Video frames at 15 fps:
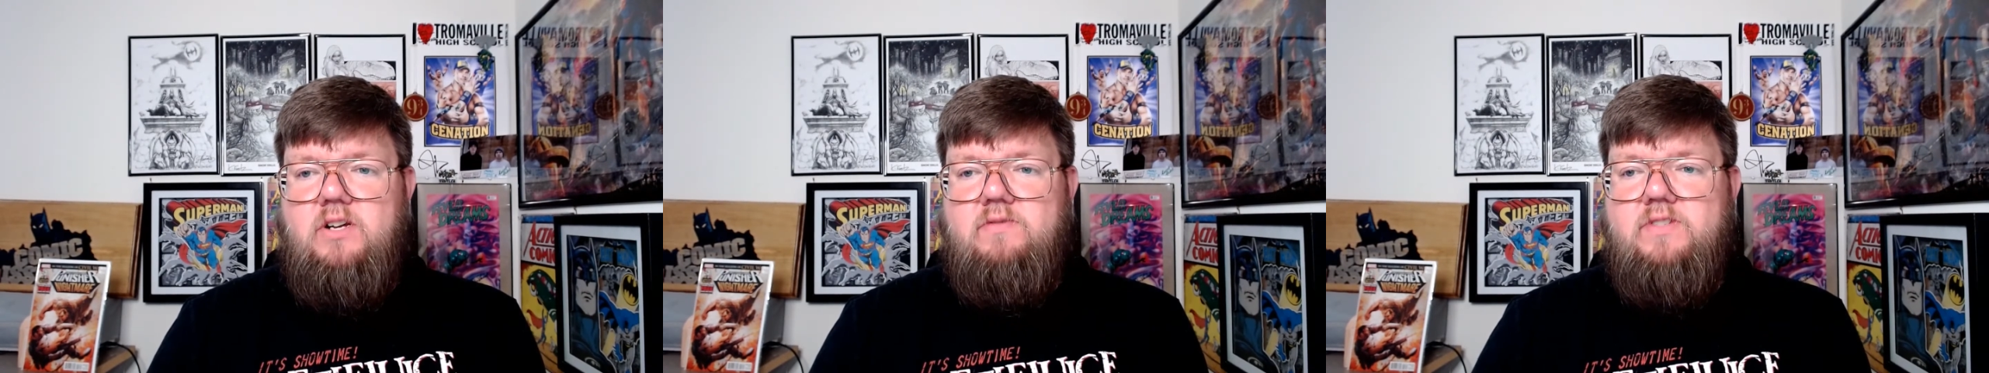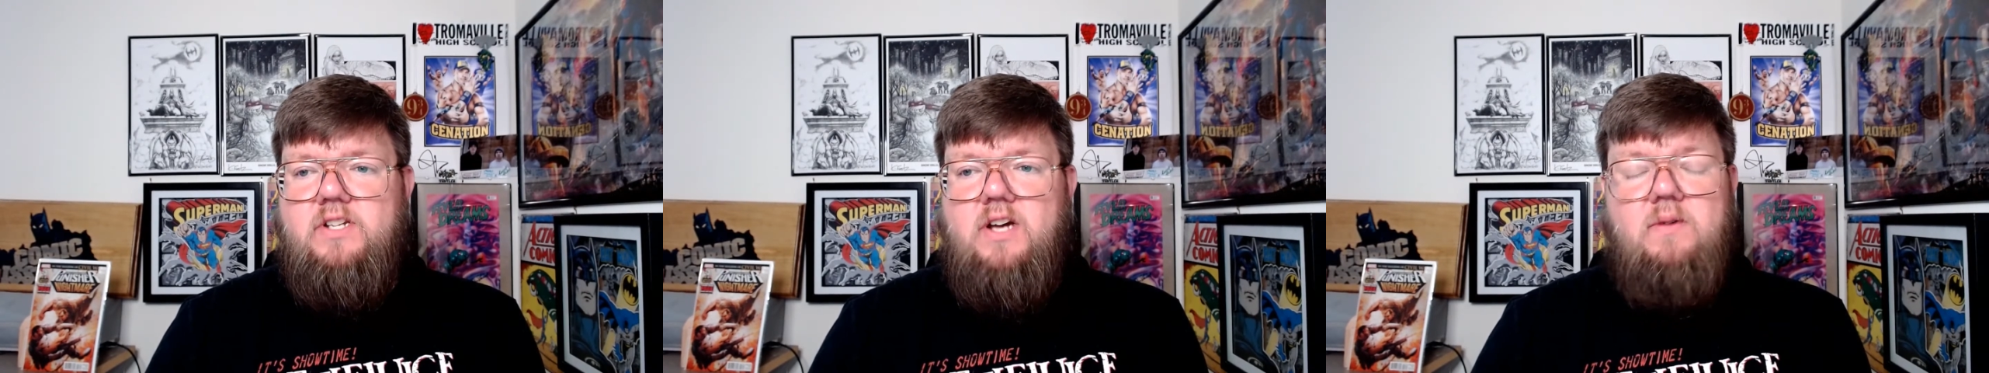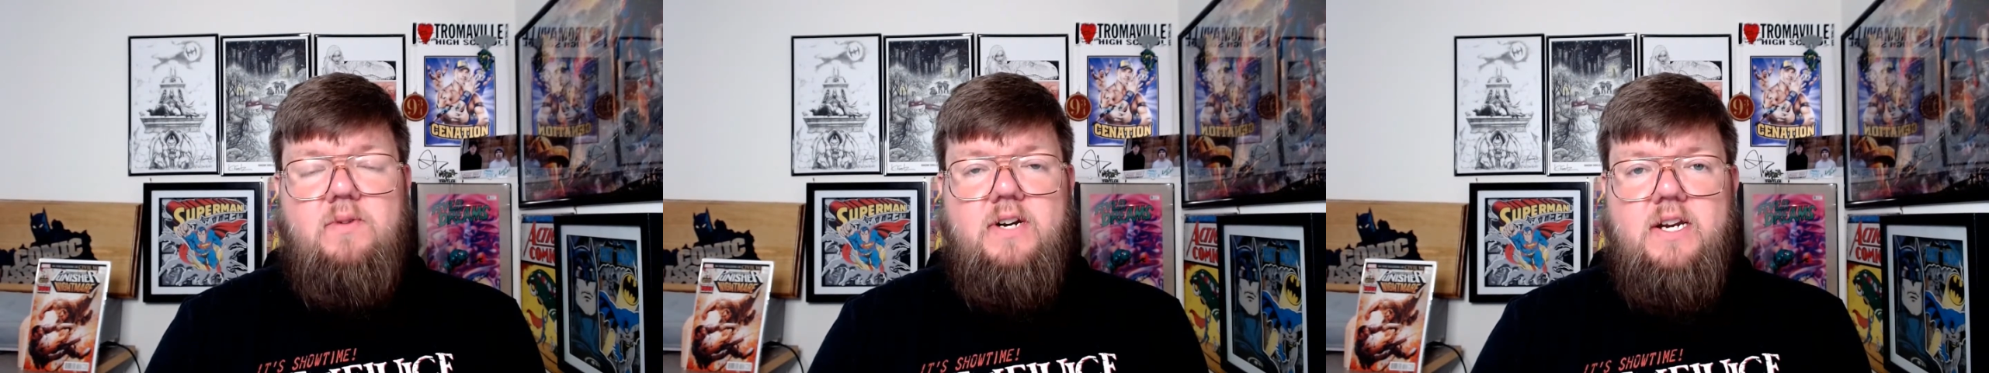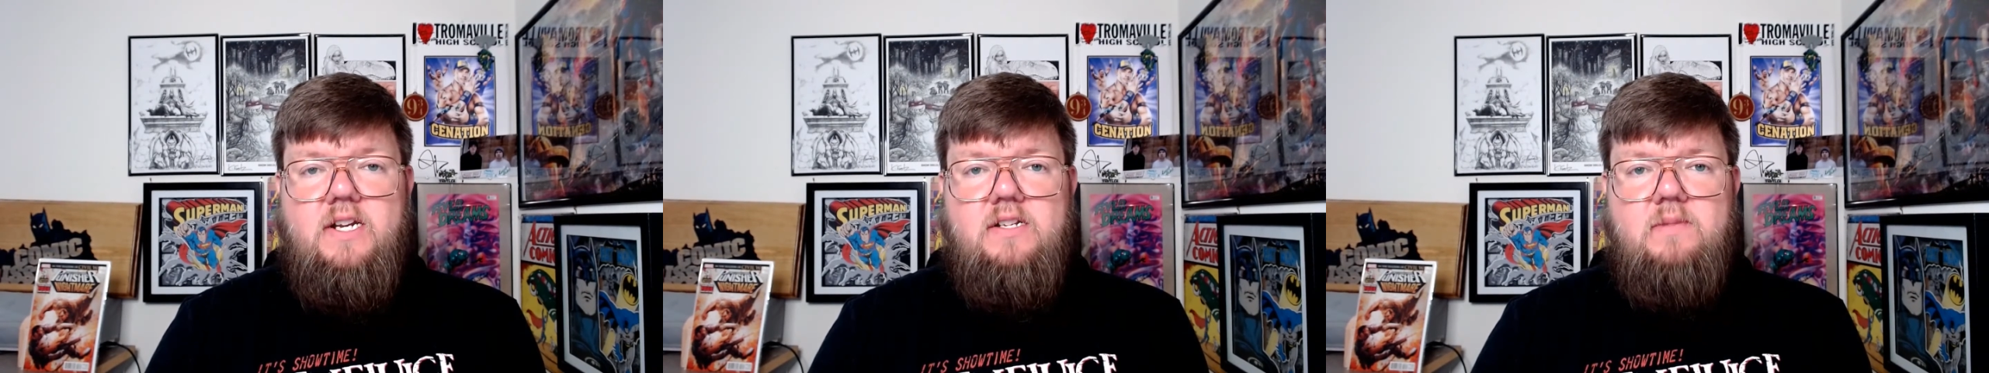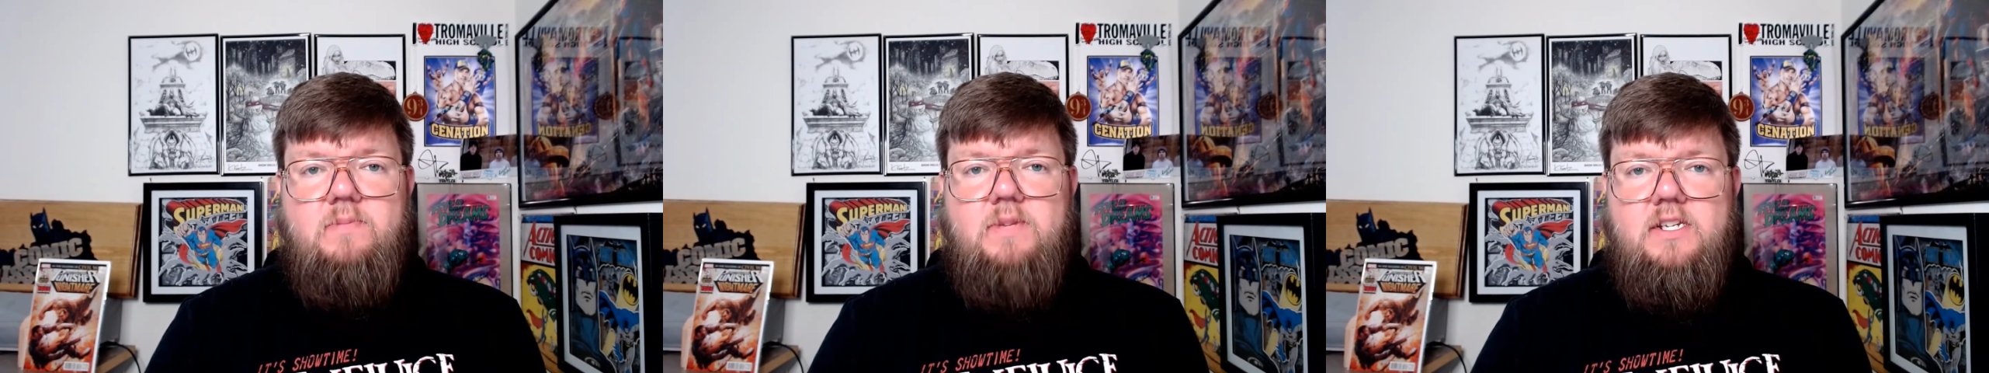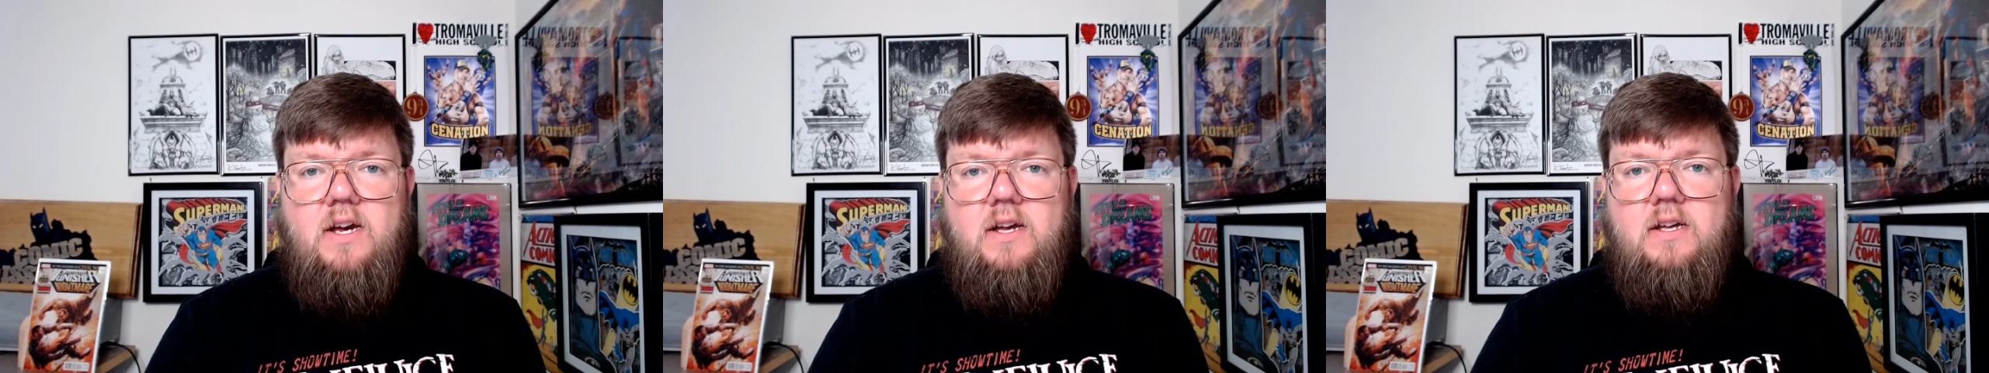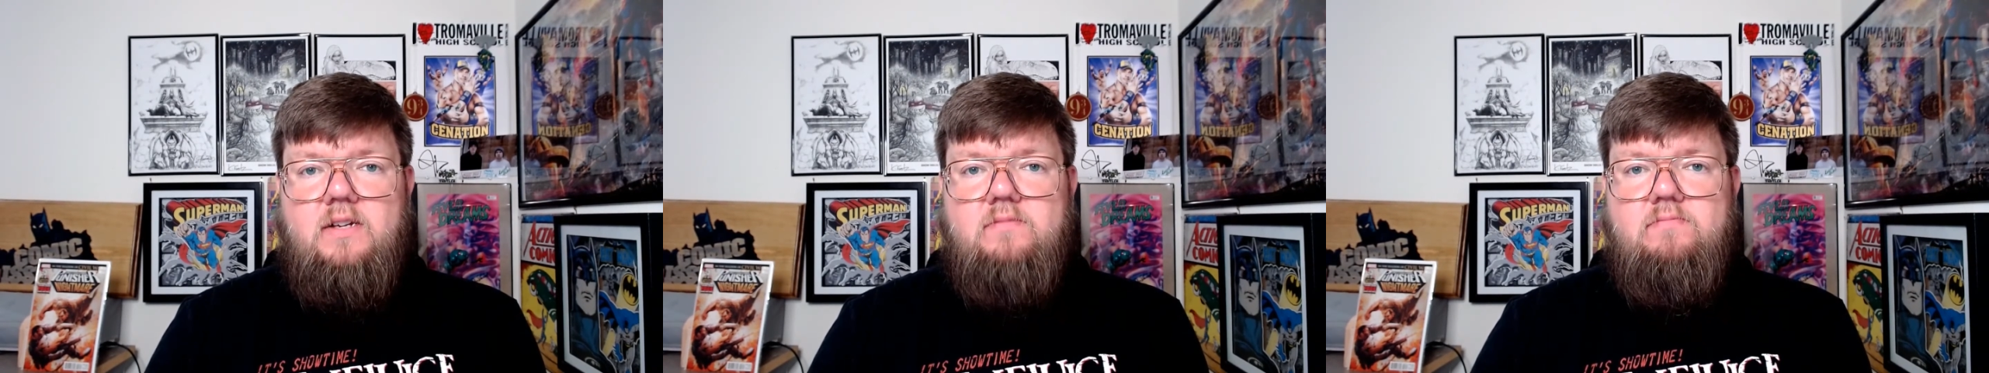done what needs to be done.